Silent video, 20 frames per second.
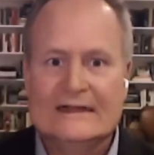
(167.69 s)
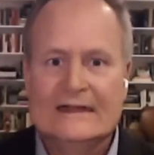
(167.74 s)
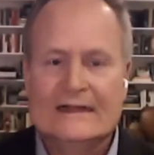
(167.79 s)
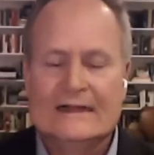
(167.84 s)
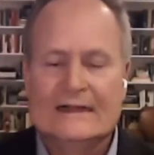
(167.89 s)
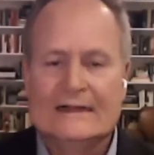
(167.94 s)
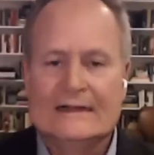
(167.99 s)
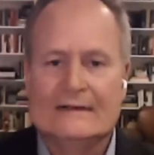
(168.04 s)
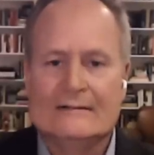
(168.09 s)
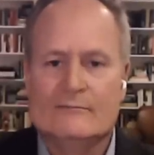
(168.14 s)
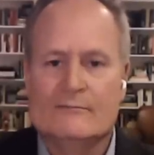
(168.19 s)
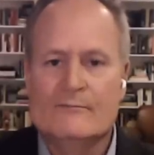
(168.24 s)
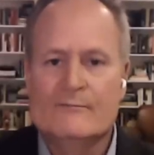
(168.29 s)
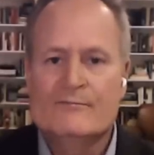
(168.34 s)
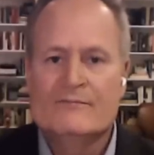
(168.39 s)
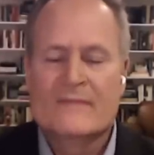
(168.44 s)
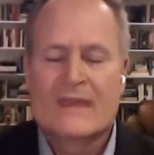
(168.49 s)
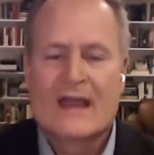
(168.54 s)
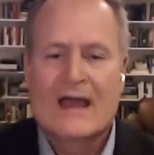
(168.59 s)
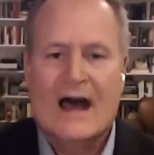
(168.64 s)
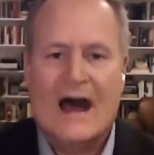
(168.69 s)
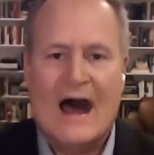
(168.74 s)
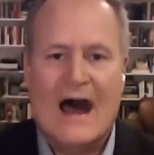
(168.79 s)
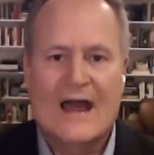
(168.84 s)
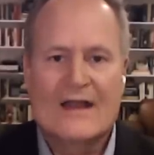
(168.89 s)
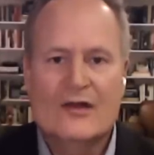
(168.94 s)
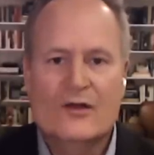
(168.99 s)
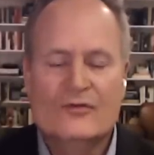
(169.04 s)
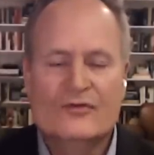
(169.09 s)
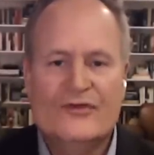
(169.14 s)
Mm-hmm. Um,
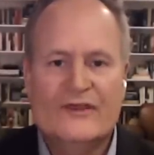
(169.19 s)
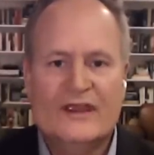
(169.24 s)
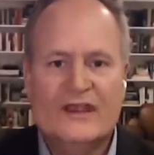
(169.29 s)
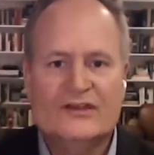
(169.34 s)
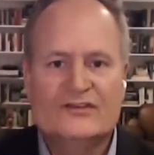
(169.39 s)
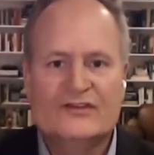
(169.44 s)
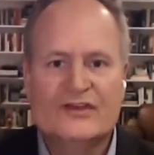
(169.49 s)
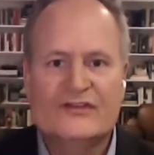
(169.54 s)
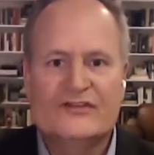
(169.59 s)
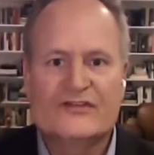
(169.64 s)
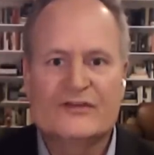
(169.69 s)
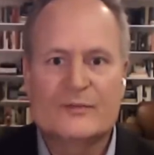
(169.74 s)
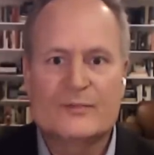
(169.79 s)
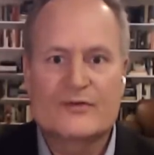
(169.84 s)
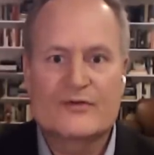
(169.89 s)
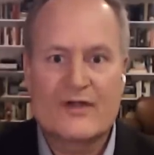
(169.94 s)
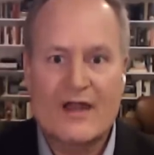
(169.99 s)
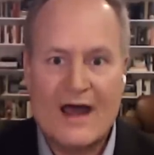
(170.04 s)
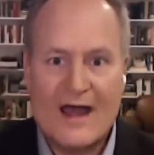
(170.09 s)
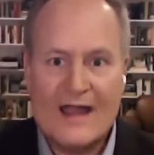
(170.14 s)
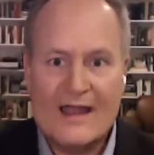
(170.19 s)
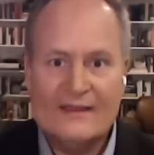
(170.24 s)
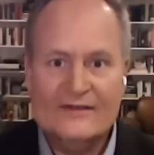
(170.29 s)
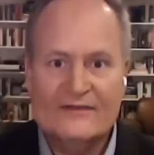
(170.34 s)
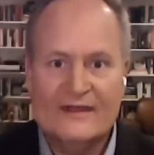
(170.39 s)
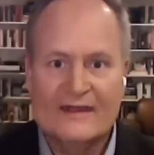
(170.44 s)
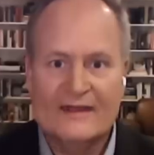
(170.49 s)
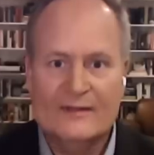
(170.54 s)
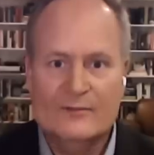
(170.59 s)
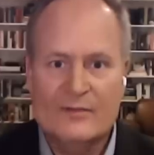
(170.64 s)
I don't think it should
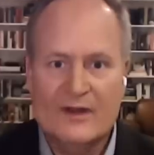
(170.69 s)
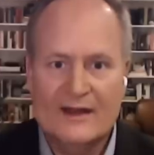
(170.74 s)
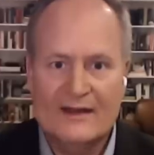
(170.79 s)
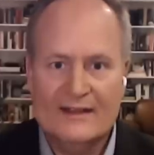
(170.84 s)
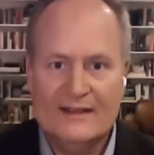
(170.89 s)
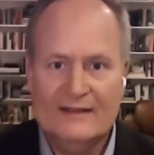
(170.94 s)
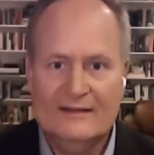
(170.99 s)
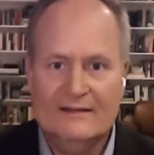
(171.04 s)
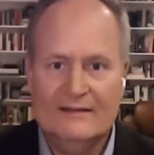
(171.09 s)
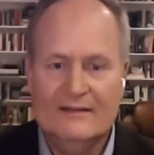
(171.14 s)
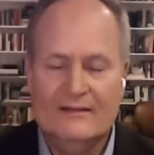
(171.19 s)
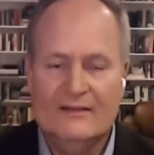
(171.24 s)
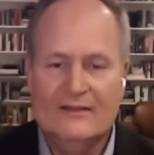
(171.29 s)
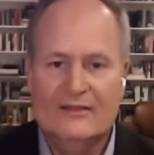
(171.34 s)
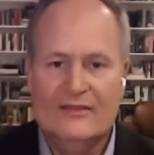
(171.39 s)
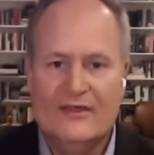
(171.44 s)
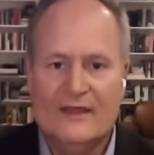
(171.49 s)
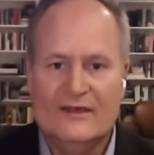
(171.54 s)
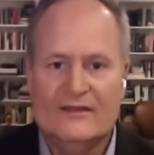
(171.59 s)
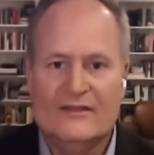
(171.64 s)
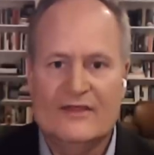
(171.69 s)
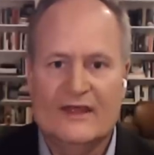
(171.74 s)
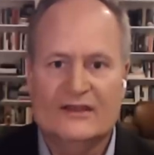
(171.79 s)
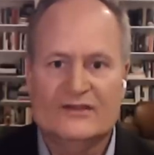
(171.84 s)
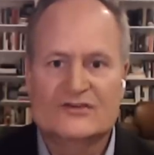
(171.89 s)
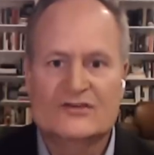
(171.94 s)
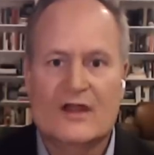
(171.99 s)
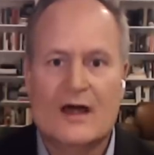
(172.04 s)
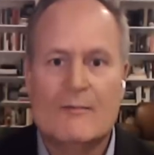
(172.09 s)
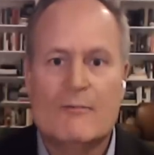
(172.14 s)
surprise anybody that that
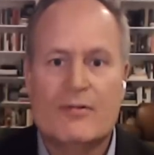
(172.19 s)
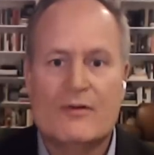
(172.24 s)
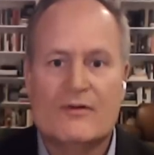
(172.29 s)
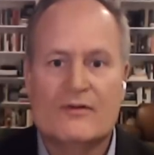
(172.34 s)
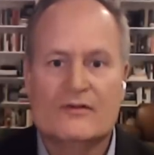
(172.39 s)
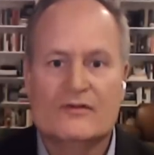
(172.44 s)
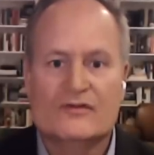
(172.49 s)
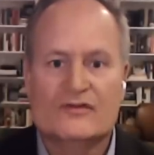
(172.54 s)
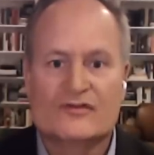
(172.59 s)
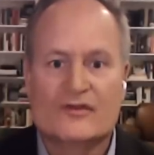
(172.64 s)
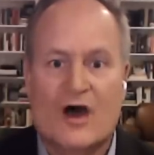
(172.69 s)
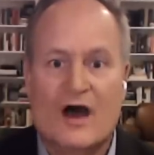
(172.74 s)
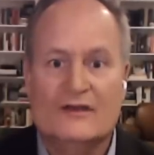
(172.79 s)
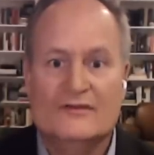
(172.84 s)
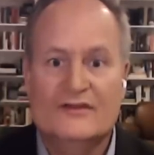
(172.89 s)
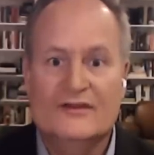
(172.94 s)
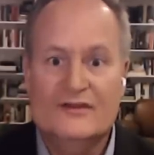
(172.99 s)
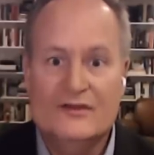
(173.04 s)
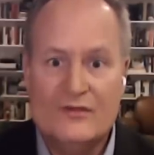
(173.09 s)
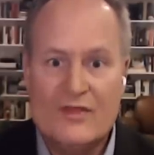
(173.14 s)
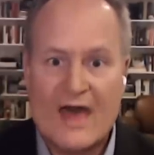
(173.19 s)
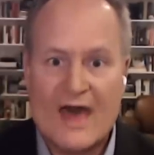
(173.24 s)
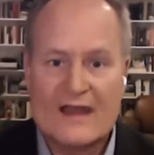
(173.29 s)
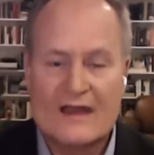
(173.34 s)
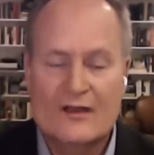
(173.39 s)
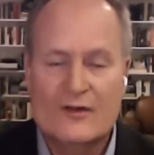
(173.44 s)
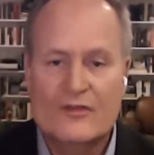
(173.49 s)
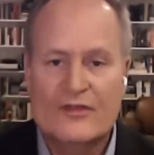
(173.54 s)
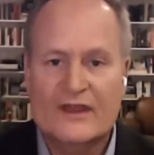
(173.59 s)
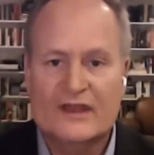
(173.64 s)
Trump sought to do that.
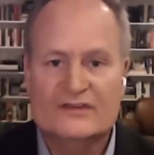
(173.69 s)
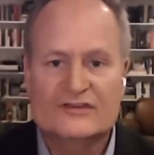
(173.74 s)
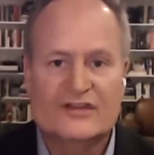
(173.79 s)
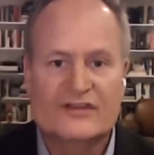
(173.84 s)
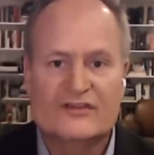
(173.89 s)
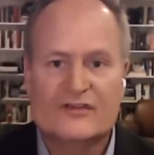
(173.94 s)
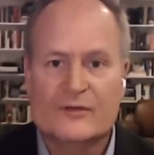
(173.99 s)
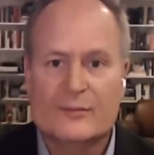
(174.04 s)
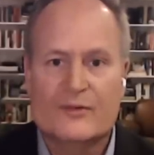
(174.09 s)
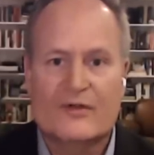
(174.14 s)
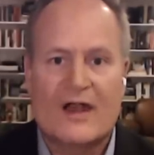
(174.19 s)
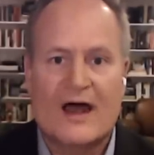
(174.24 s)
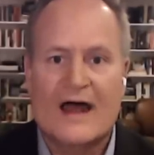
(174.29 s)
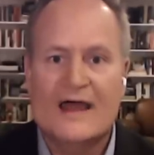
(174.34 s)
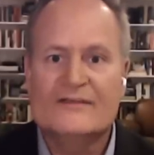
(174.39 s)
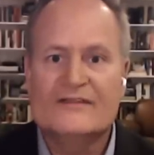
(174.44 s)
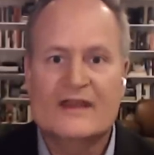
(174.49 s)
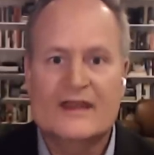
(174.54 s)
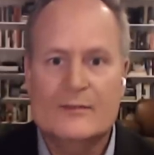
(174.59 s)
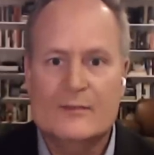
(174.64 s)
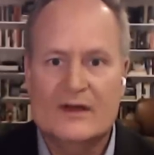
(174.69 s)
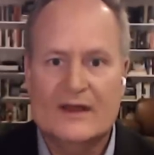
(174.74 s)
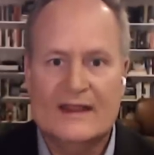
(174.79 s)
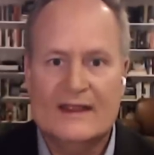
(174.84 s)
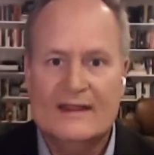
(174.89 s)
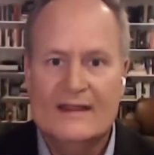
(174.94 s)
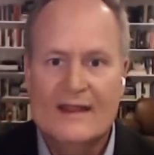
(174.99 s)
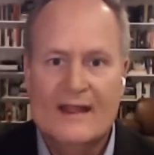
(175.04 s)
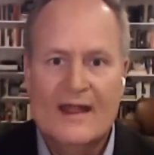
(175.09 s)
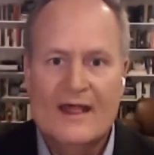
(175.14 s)
I don't think it should surprise
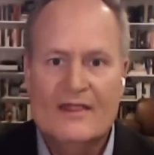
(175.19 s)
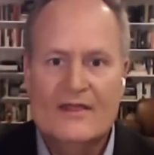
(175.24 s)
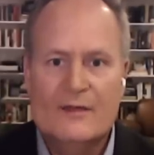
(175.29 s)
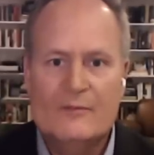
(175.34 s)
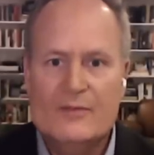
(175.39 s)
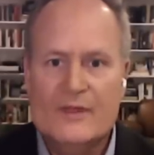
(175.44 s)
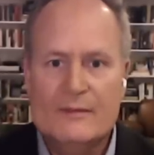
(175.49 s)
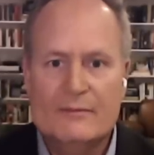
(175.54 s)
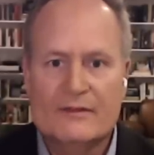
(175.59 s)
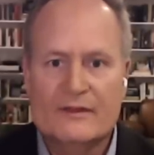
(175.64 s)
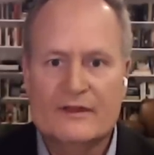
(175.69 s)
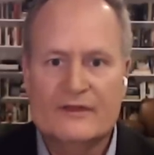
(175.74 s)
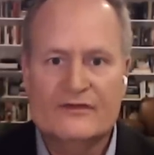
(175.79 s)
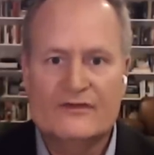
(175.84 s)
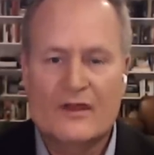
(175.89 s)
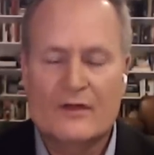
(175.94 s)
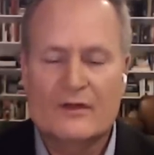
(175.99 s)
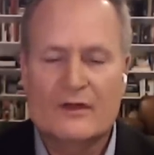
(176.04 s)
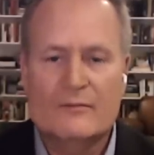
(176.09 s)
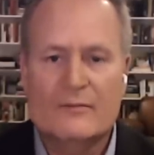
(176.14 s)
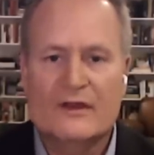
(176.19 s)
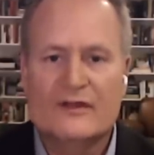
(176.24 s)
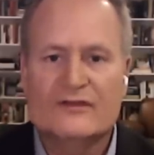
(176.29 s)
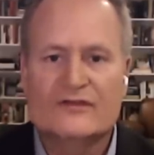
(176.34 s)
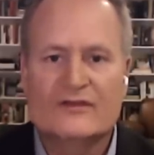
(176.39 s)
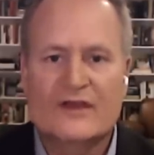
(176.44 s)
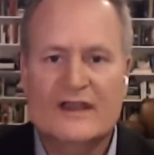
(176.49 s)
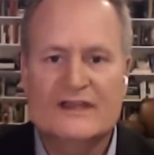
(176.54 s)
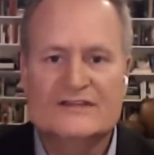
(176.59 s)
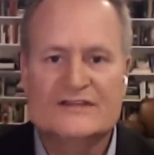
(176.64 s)
anybody that people in his own
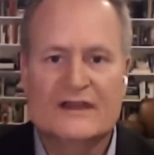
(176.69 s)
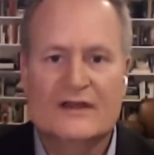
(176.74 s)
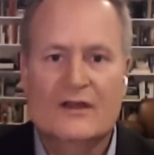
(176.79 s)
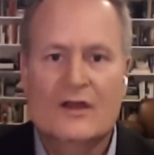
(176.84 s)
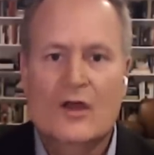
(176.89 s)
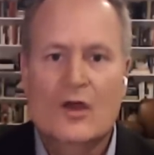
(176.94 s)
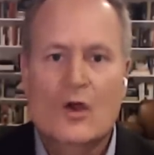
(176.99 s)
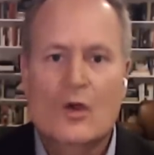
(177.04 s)
administration